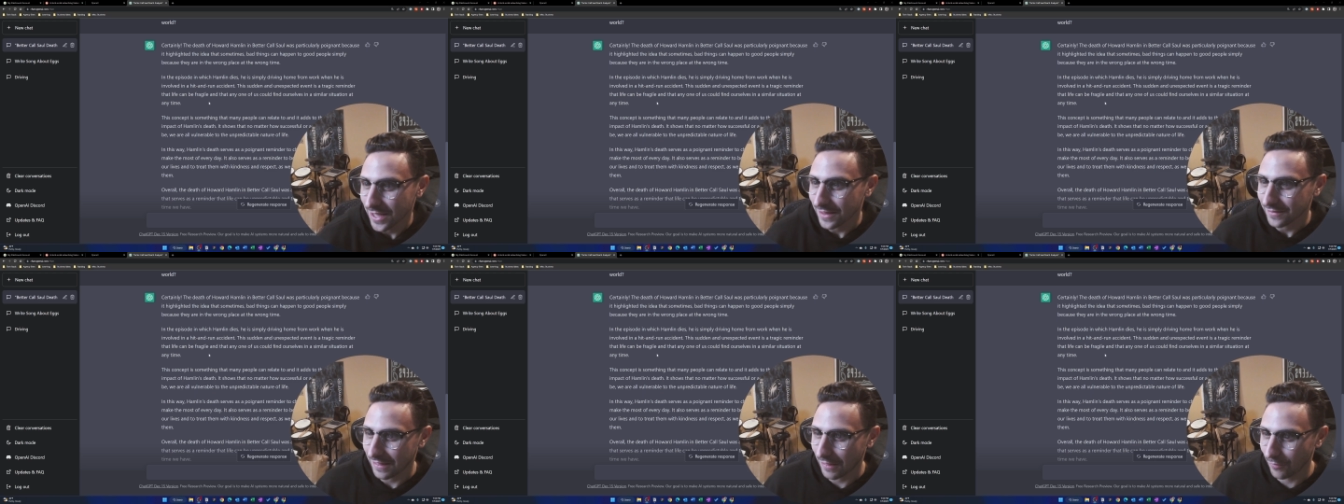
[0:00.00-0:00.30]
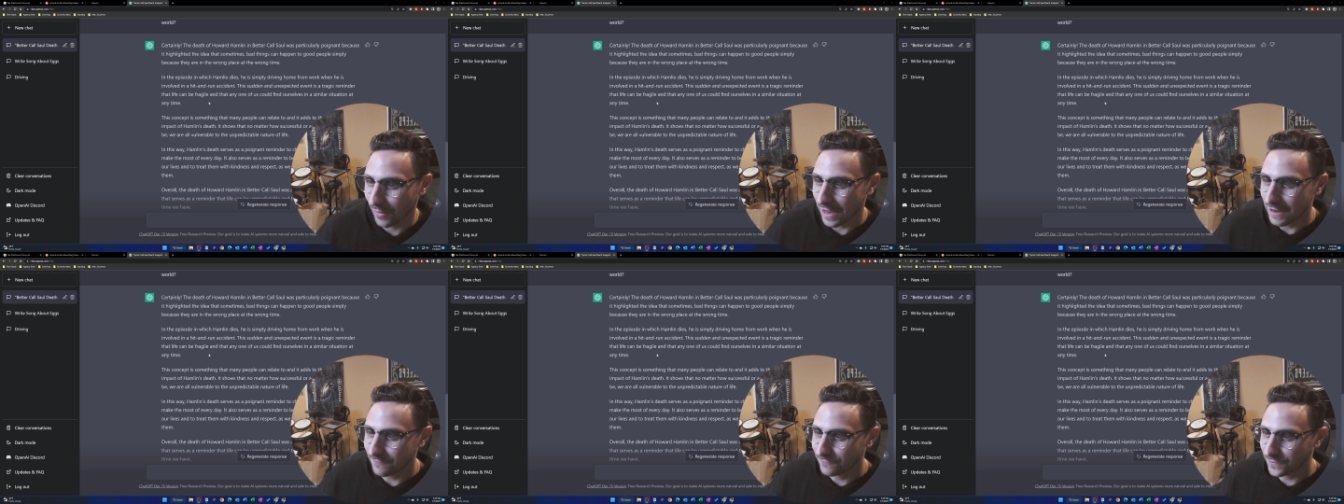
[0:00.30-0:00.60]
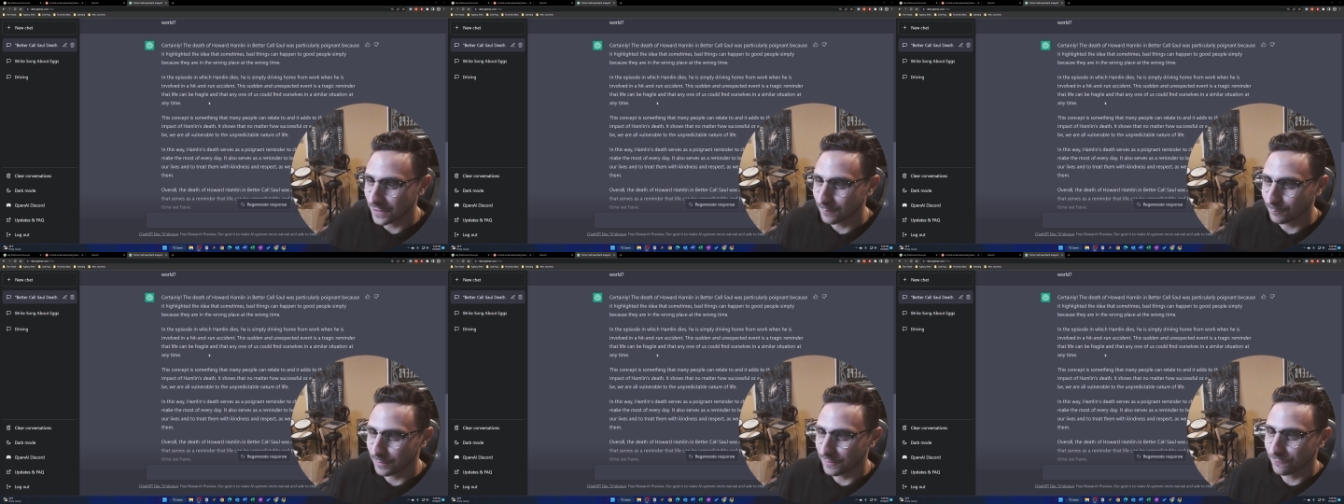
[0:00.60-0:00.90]
that life
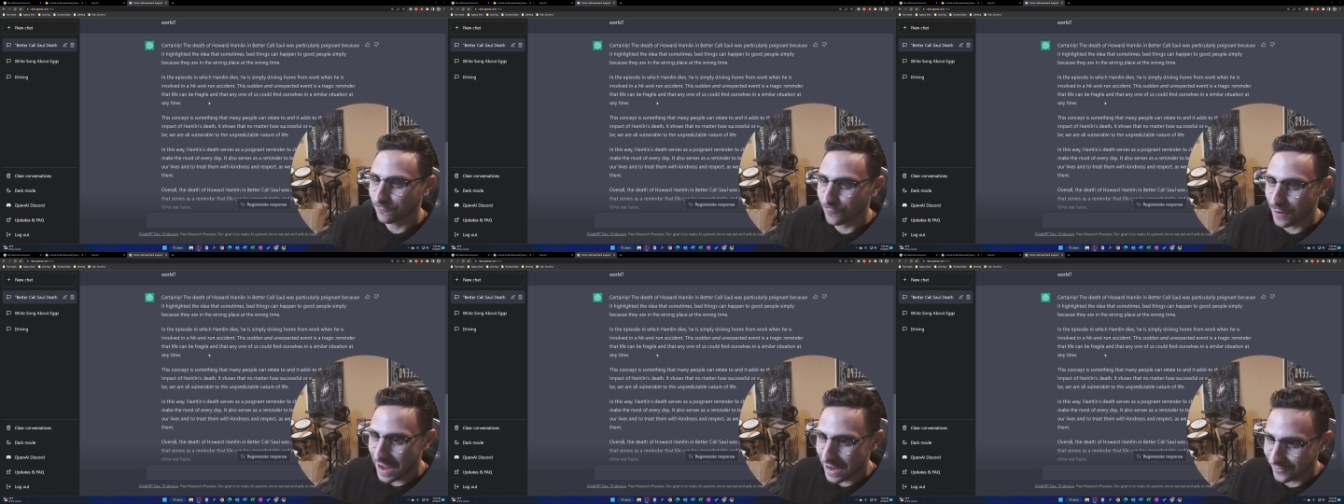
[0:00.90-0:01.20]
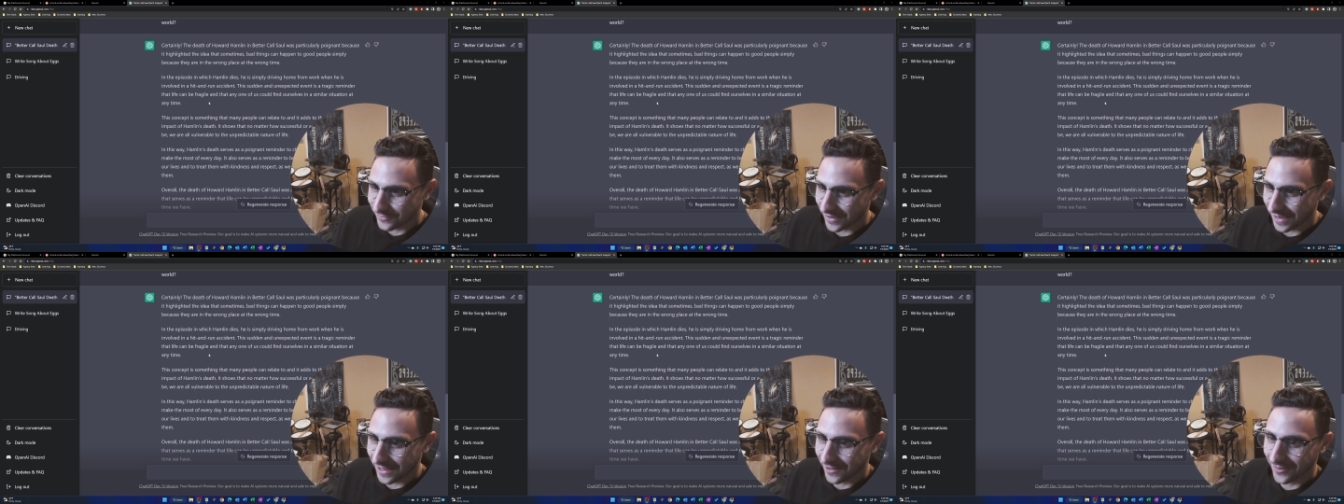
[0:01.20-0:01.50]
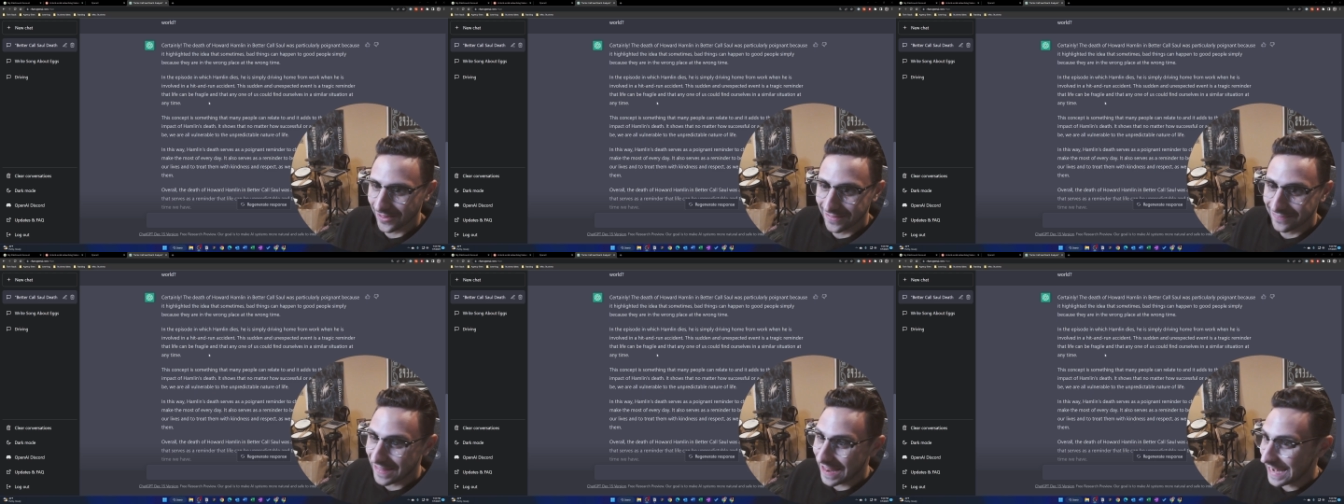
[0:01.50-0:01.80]
can be fragile
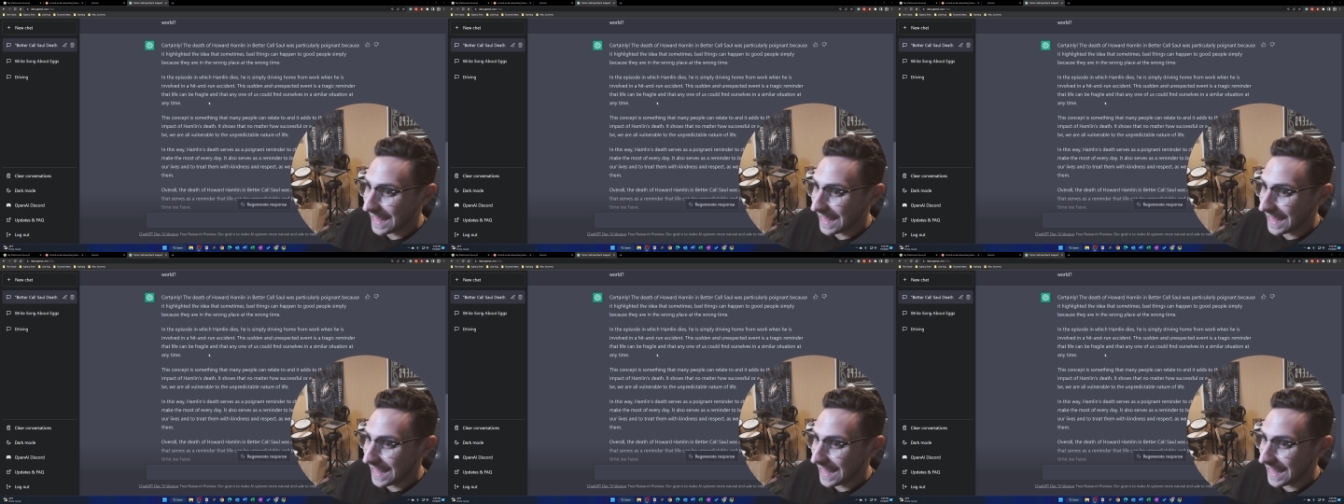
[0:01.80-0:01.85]
and that